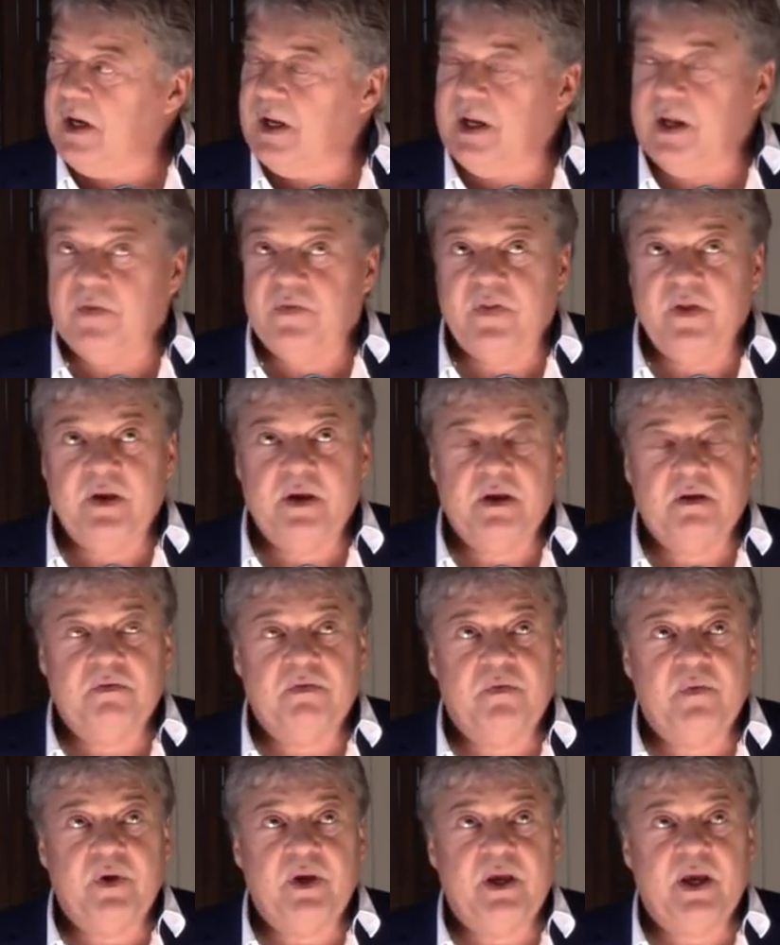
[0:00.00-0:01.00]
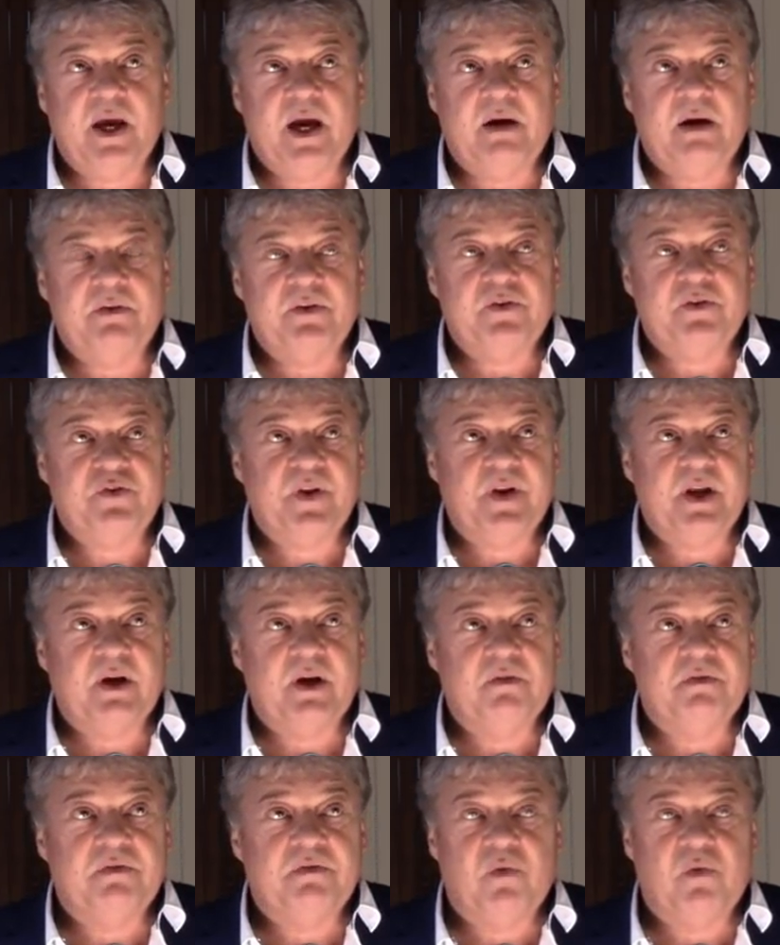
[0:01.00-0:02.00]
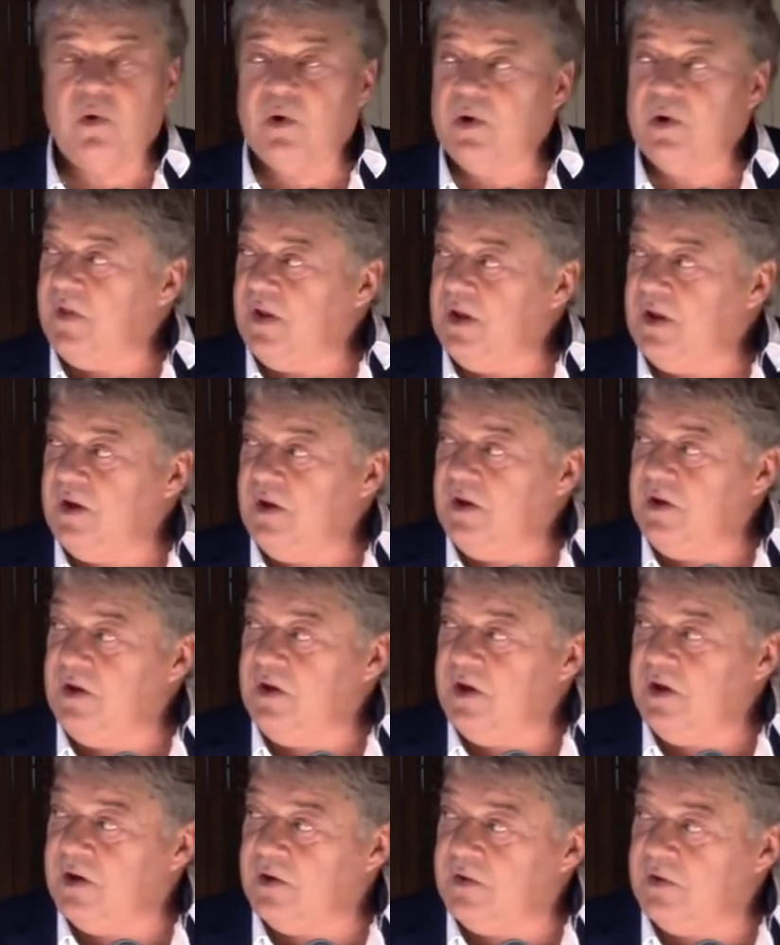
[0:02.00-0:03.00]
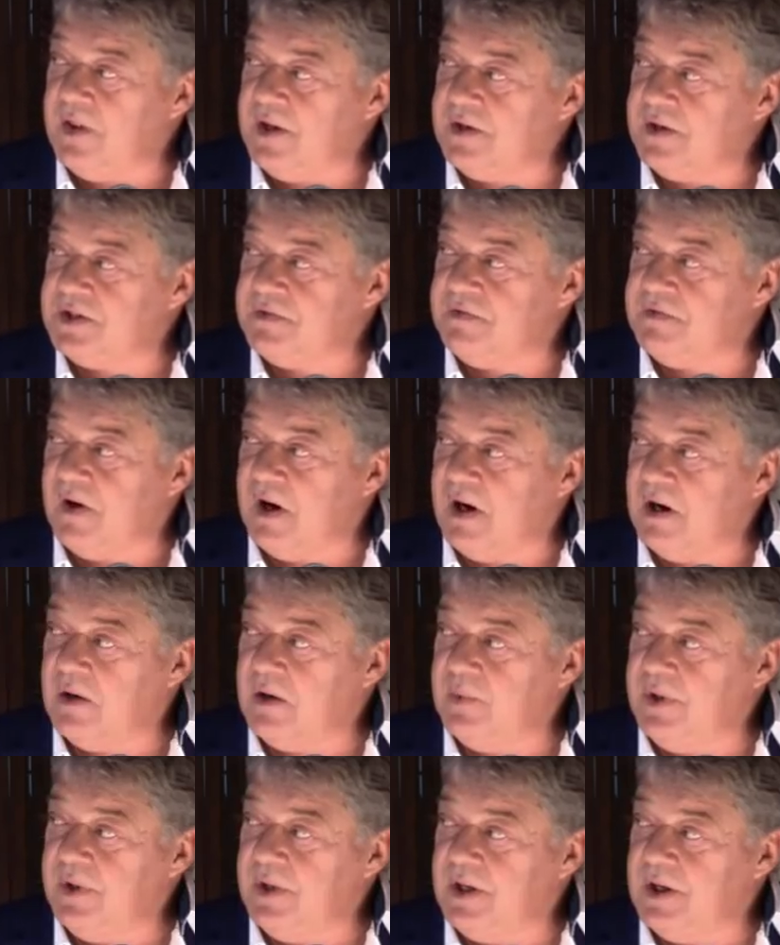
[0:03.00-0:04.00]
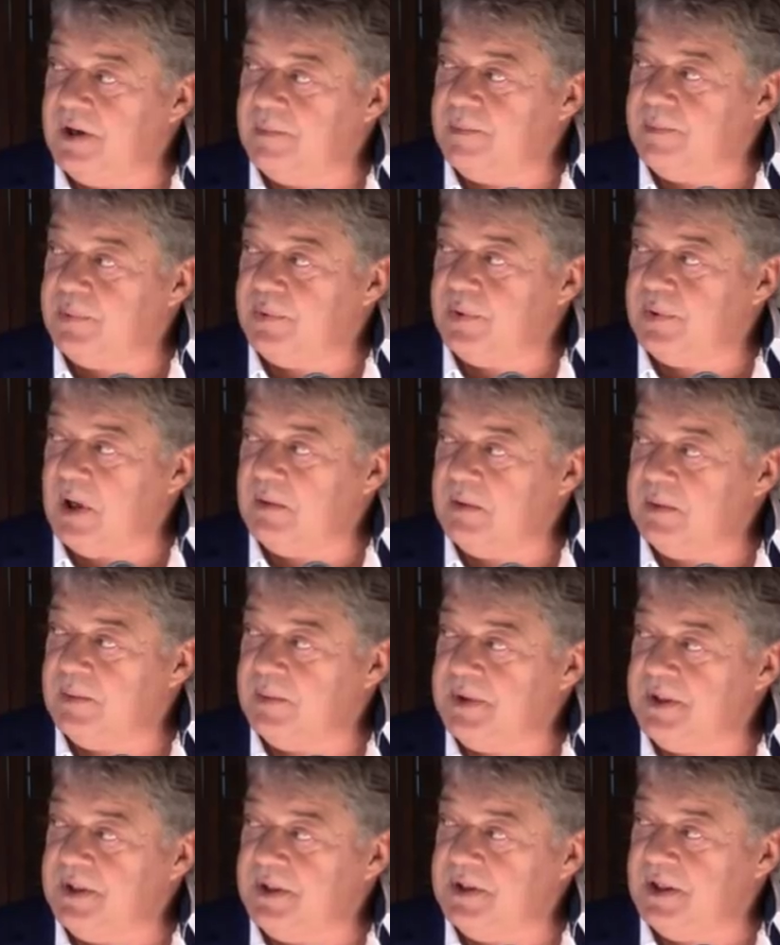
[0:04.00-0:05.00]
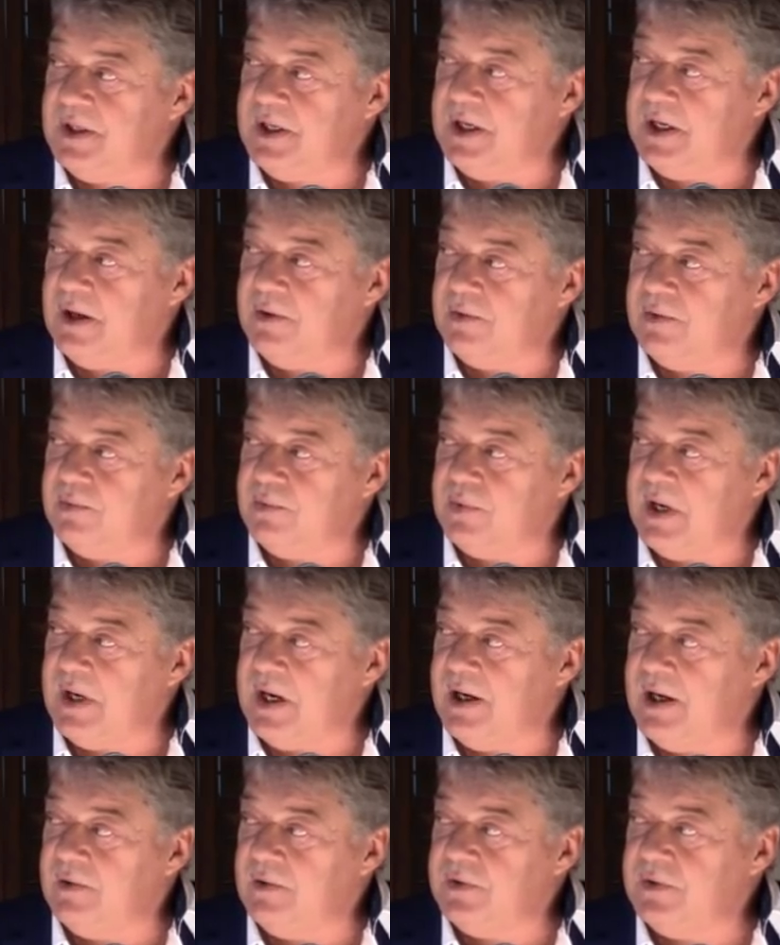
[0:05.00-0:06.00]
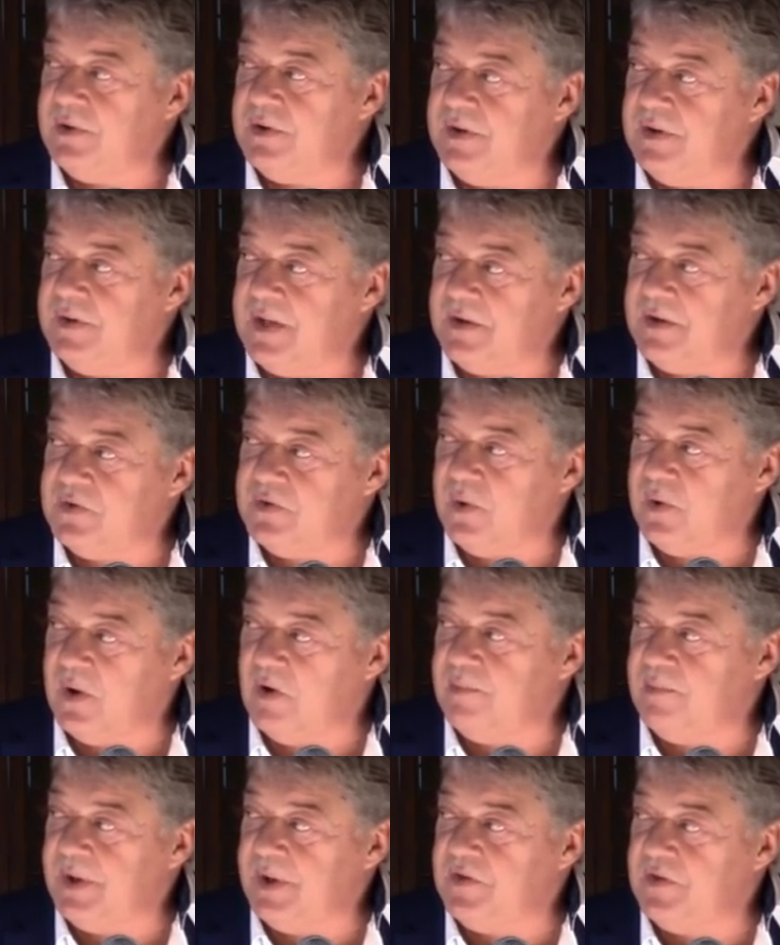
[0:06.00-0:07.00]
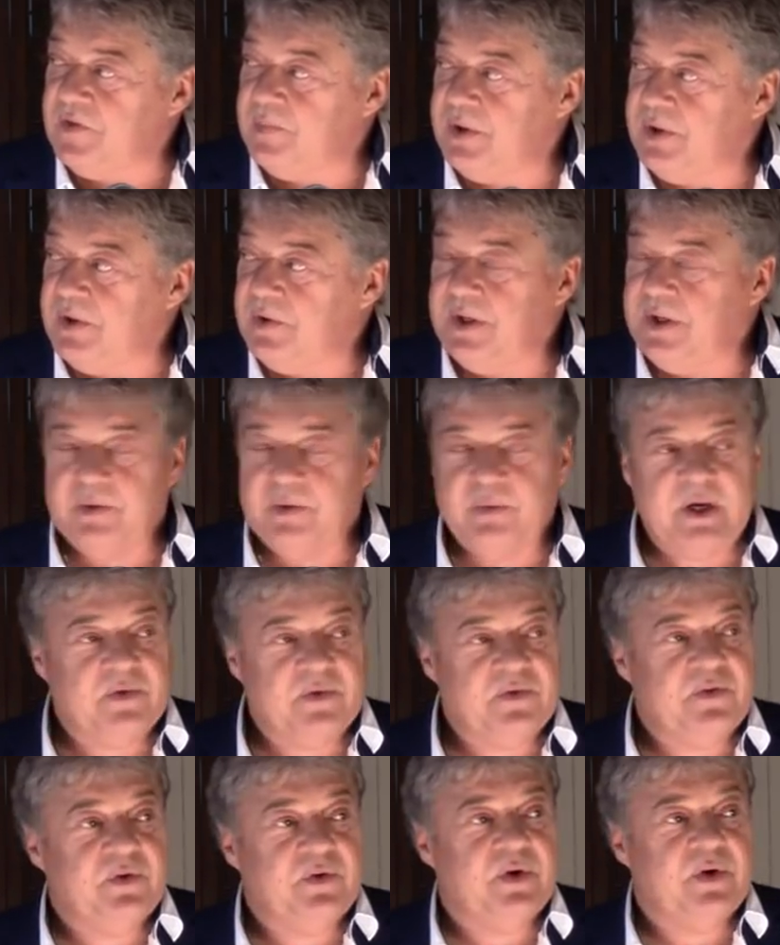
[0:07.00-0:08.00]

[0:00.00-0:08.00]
And I think if we averaged it out for the year thus far, we are probably around, in that 12-month period, around